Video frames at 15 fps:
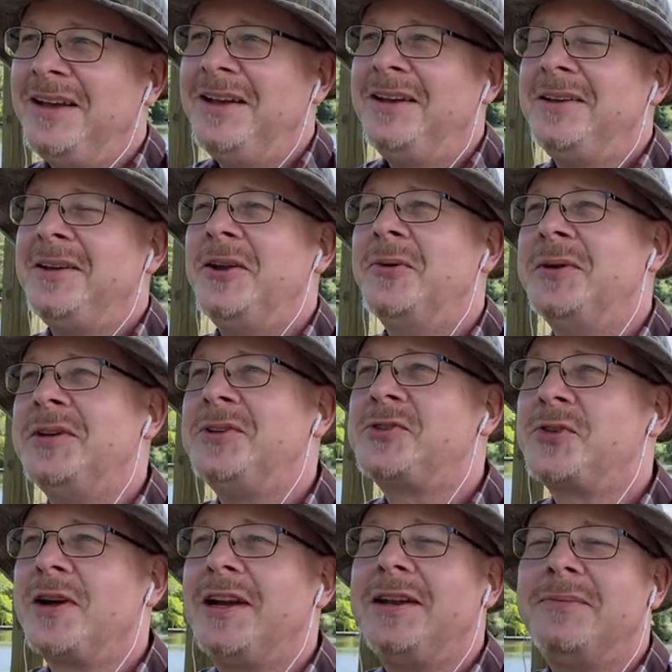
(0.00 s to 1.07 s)
You know, when you
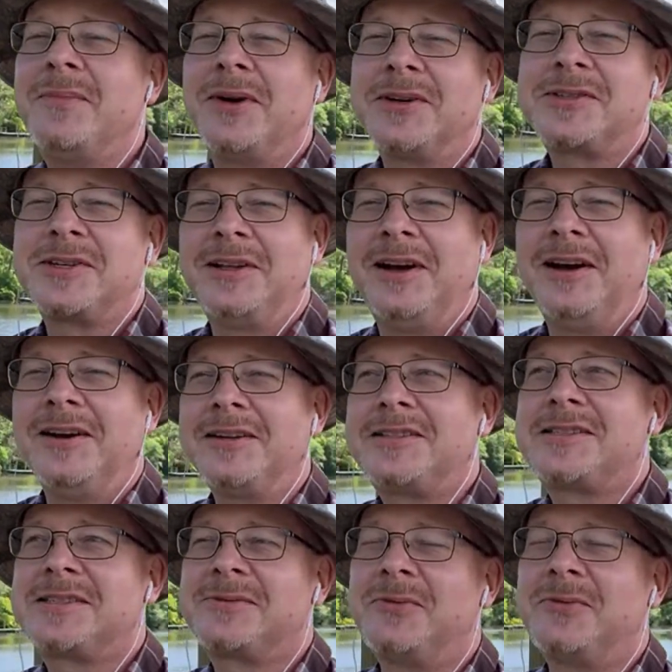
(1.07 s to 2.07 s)
train in martial arts,